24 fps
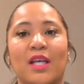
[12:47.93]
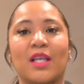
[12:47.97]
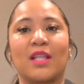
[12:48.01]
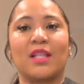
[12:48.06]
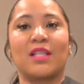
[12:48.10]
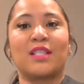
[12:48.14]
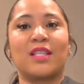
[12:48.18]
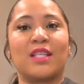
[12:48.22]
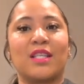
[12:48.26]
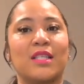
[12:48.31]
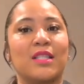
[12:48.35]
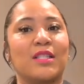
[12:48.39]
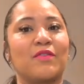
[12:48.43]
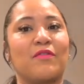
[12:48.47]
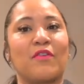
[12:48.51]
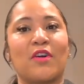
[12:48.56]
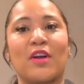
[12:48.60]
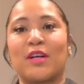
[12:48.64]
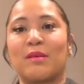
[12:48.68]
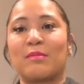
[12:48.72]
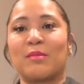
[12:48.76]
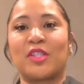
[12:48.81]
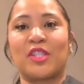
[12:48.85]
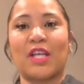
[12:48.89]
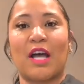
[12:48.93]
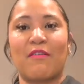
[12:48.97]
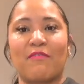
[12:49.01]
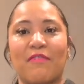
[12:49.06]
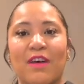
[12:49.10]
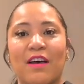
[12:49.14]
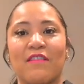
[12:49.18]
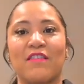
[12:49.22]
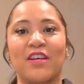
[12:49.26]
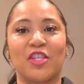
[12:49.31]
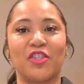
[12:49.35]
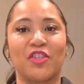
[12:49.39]
This is from Shop
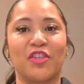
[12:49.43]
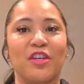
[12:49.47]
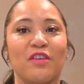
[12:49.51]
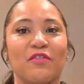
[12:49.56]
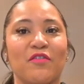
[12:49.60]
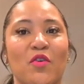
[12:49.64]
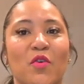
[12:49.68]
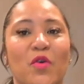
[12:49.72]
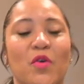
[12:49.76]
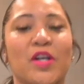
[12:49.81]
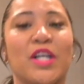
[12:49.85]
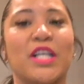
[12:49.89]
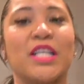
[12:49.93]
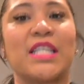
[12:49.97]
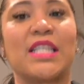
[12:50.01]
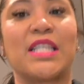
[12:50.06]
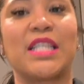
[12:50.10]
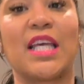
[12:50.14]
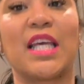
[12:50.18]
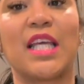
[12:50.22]
500, of course.